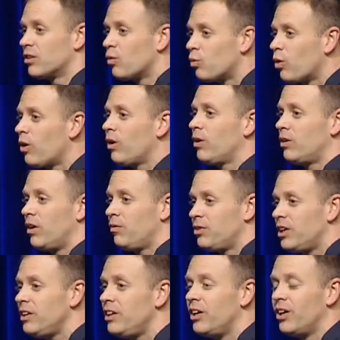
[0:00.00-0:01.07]
word of the
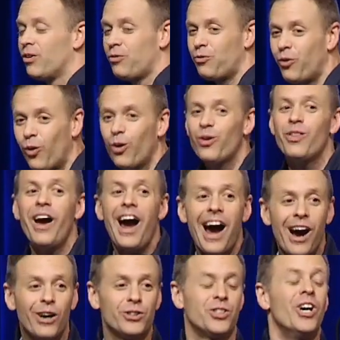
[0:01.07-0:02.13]
year for the
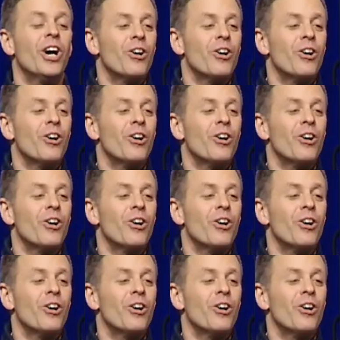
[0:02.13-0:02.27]
house